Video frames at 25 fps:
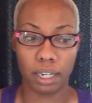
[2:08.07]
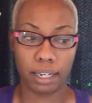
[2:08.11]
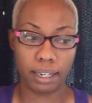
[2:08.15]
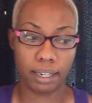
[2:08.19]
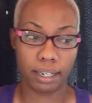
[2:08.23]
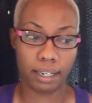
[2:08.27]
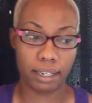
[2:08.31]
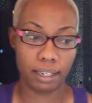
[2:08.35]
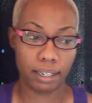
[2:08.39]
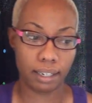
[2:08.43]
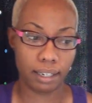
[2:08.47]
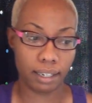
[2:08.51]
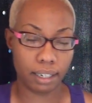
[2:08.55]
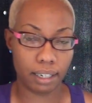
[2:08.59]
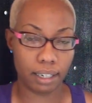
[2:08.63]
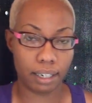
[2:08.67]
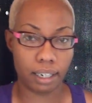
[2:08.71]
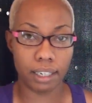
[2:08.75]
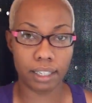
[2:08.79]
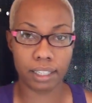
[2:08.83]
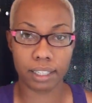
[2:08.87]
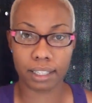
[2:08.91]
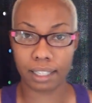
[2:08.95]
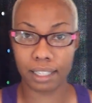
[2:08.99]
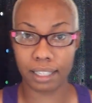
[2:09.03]

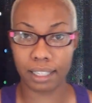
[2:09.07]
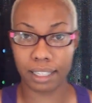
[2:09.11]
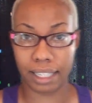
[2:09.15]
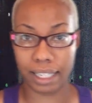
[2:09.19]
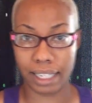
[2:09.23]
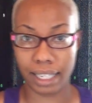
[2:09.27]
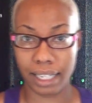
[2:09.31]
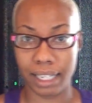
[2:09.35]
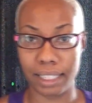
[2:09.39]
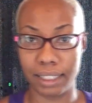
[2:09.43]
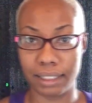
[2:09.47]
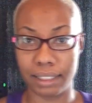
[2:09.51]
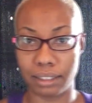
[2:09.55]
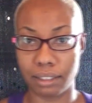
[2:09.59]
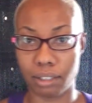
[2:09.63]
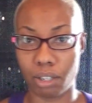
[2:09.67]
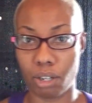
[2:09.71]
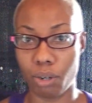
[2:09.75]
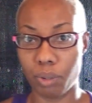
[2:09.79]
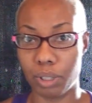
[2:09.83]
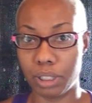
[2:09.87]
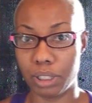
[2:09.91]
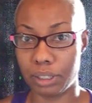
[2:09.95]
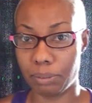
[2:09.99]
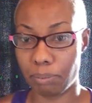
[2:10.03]
Uh, Clay has
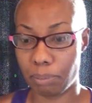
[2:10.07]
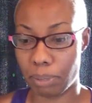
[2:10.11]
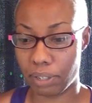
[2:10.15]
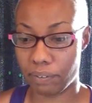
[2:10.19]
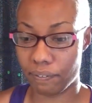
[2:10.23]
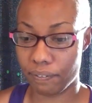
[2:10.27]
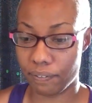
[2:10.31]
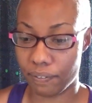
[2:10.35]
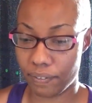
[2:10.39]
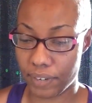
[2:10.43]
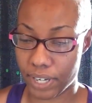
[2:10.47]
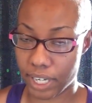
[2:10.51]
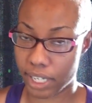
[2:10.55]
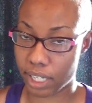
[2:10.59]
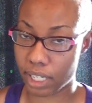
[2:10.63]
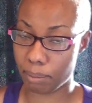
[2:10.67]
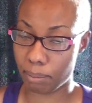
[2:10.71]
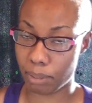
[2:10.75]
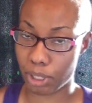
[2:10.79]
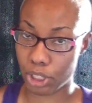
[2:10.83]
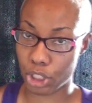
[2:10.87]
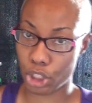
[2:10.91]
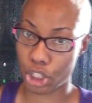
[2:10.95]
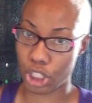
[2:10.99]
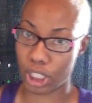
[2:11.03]
always been very
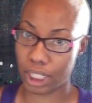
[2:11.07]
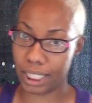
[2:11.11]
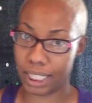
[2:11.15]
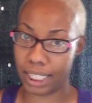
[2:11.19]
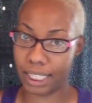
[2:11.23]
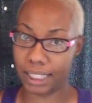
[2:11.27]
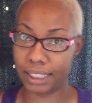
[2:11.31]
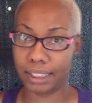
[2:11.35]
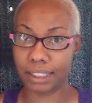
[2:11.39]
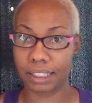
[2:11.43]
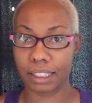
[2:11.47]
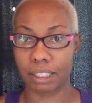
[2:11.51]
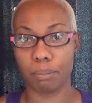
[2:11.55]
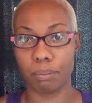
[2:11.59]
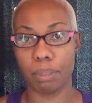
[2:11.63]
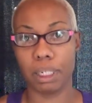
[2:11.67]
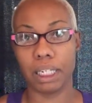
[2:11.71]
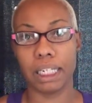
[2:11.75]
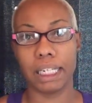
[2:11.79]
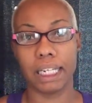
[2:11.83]
much against me